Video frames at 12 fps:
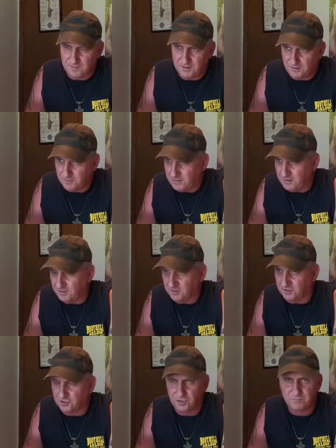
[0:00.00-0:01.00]
here in
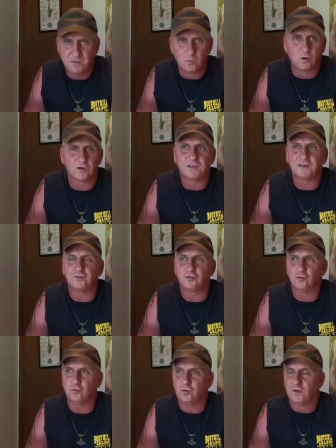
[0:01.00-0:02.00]
America could be working
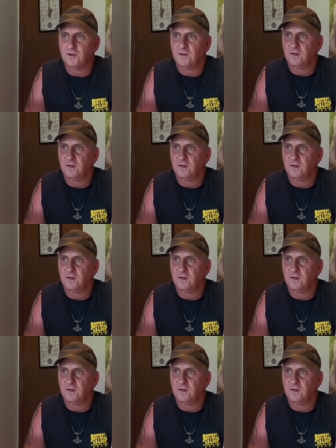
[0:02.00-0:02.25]
to,